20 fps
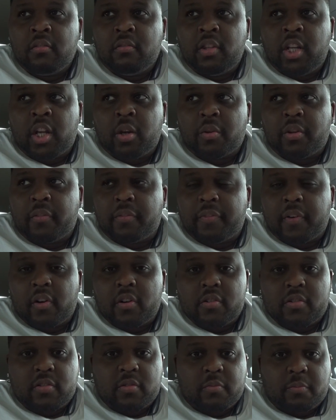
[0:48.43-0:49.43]
you know, the
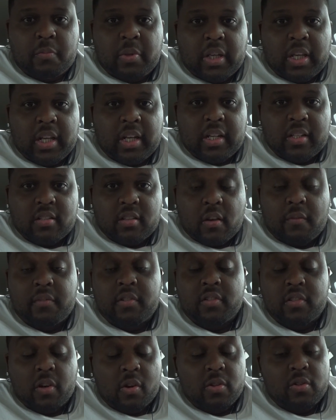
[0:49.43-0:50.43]
first beginnings of the
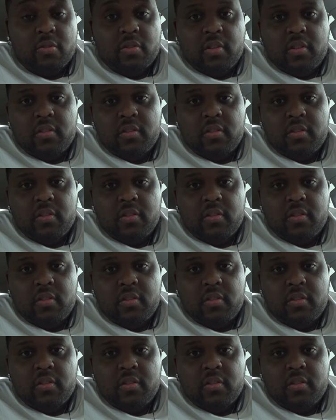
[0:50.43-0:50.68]
surgery.